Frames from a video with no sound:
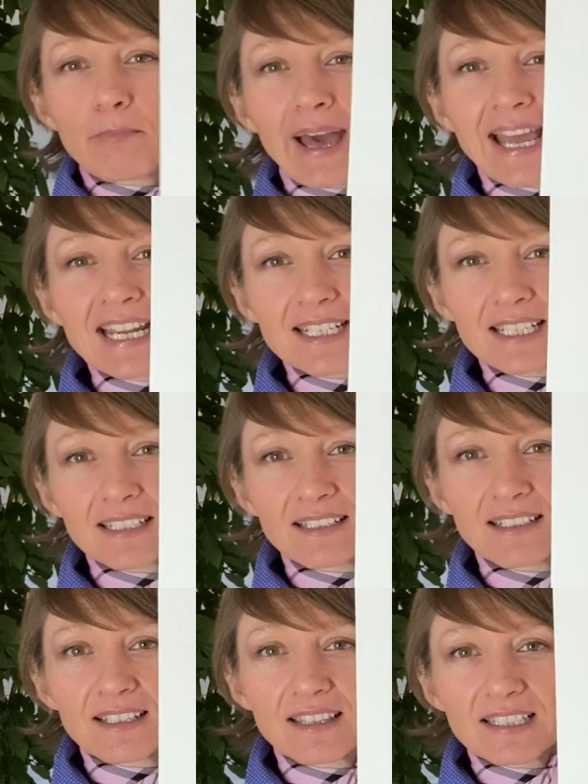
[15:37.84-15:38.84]

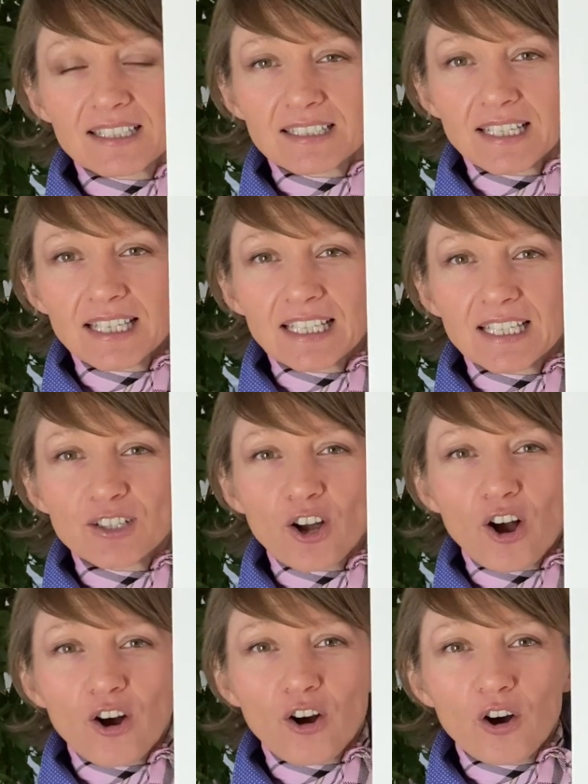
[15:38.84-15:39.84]
painted the scene
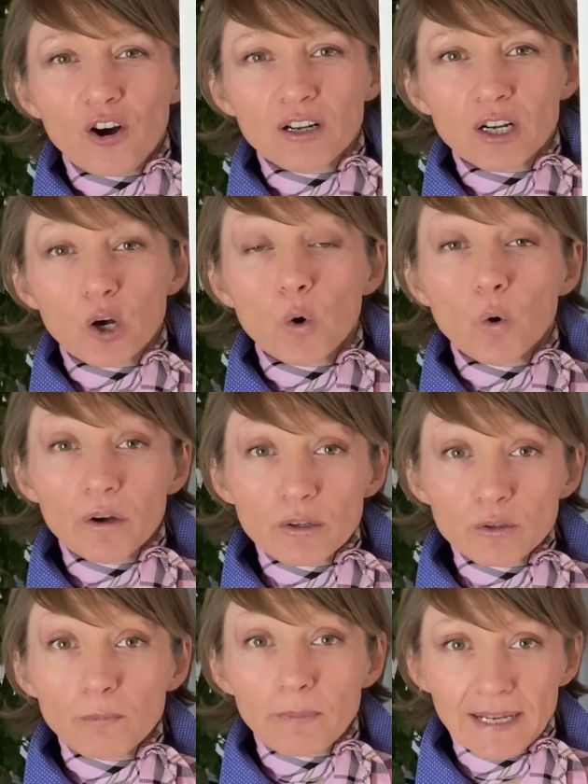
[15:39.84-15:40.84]
on
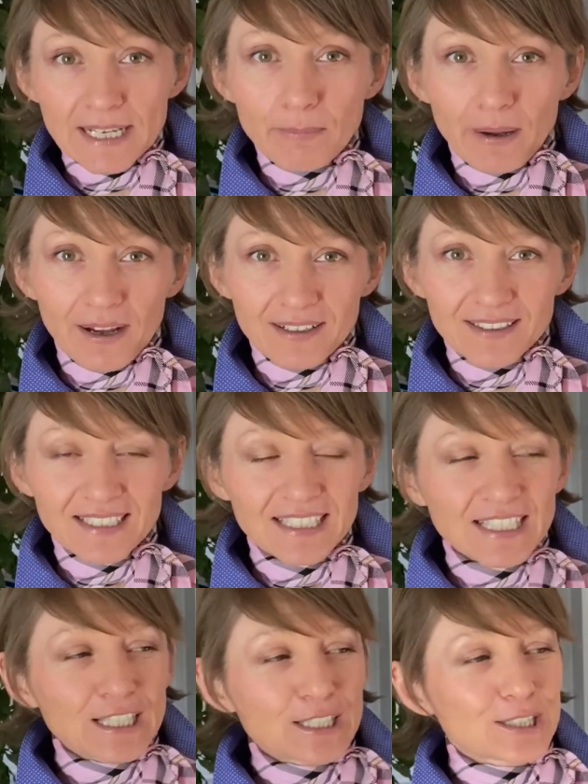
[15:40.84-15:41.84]
oil paper.
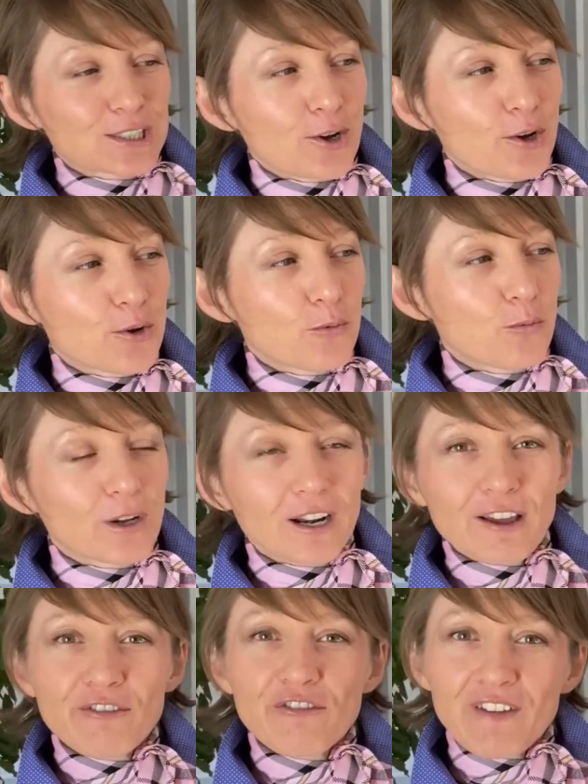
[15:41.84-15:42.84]
So what
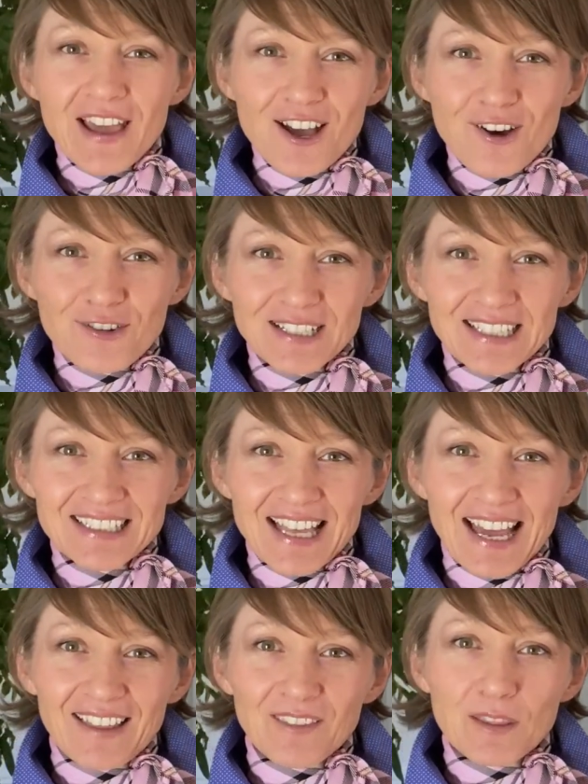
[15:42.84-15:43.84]
I found is
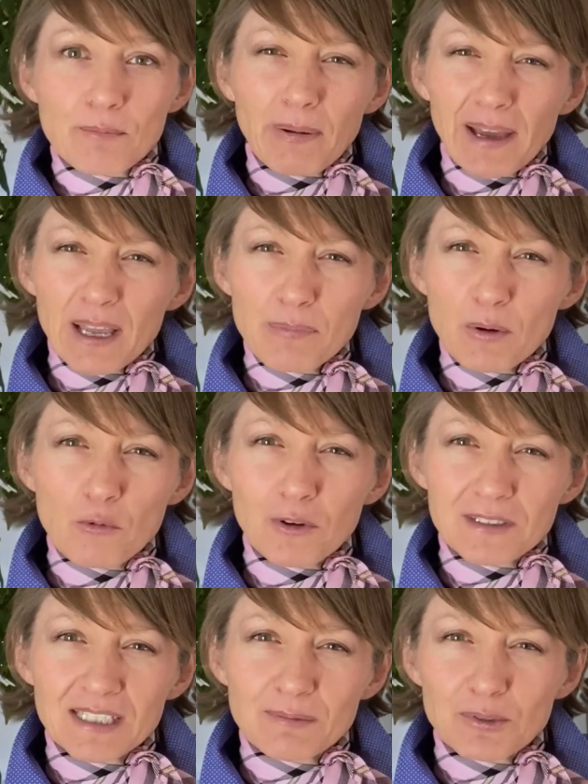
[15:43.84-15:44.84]
that the paper
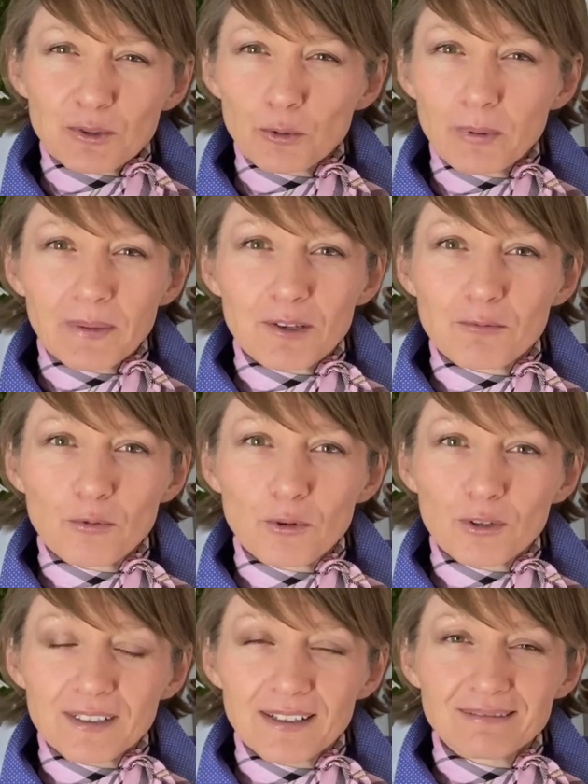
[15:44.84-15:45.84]
wasn't absorbing the
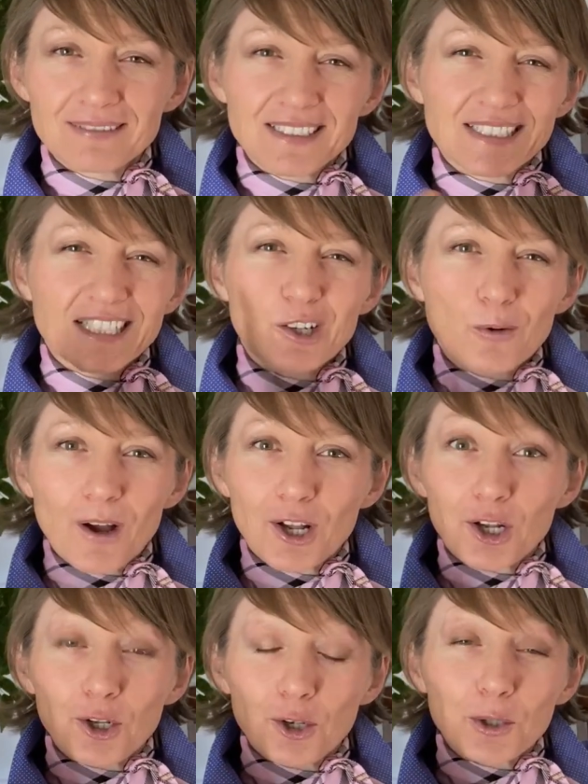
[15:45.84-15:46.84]
water. I didn't quite
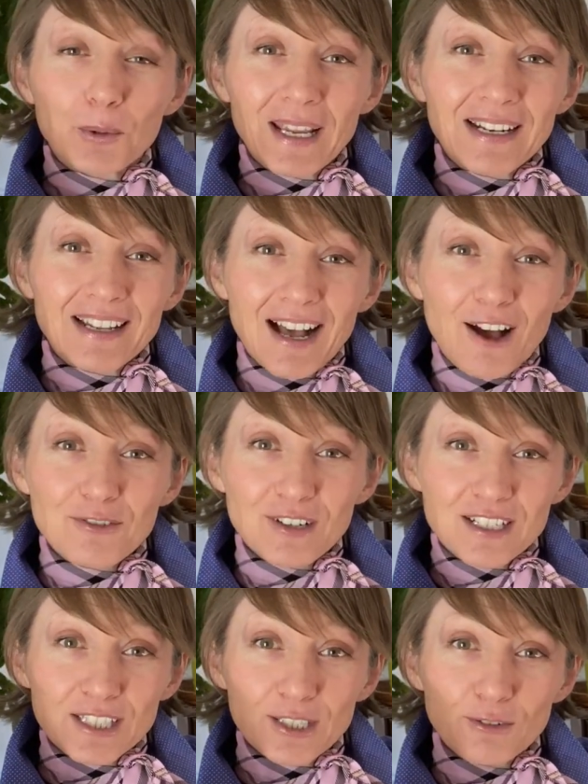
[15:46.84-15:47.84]
clue in
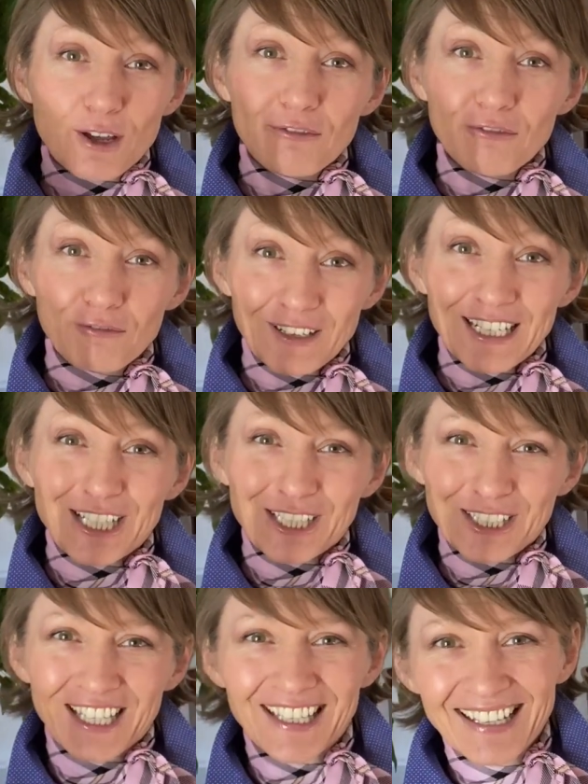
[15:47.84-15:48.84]
until I finished